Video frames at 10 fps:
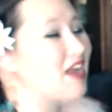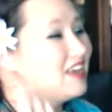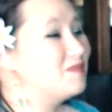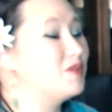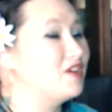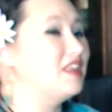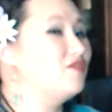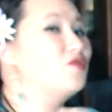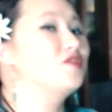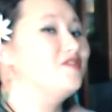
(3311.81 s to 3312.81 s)
I gotta put on
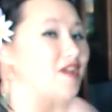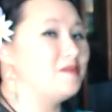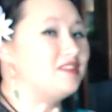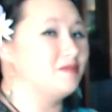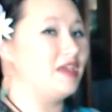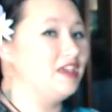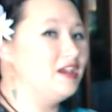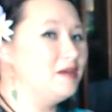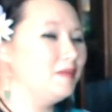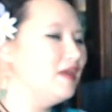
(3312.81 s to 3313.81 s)
like 45 minutes of
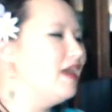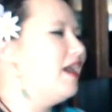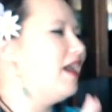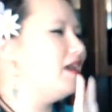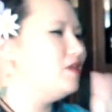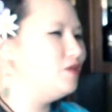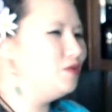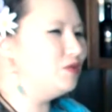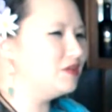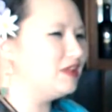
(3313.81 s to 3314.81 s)
makeup, and
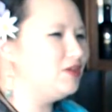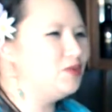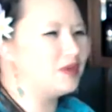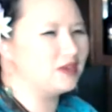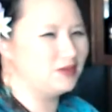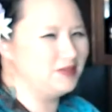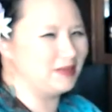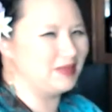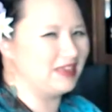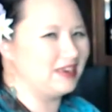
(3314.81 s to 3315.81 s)
you look like you want to do
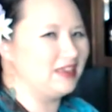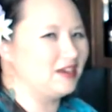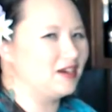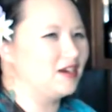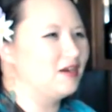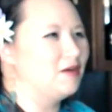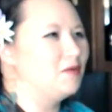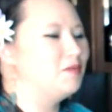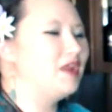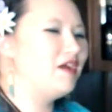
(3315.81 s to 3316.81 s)
something in here.
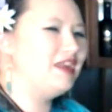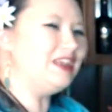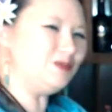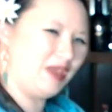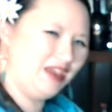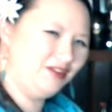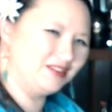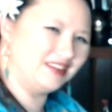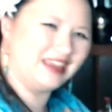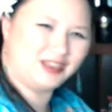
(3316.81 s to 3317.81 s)
But our next panel's
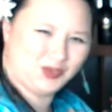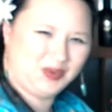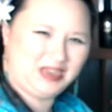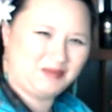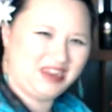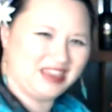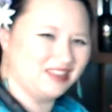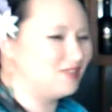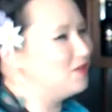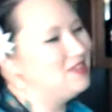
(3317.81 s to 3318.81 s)
in like 20
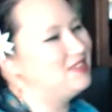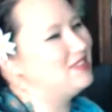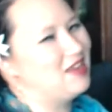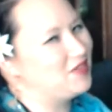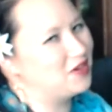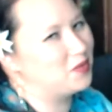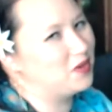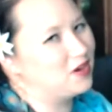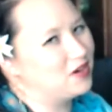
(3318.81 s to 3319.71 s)
minutes, so this is never gonna work.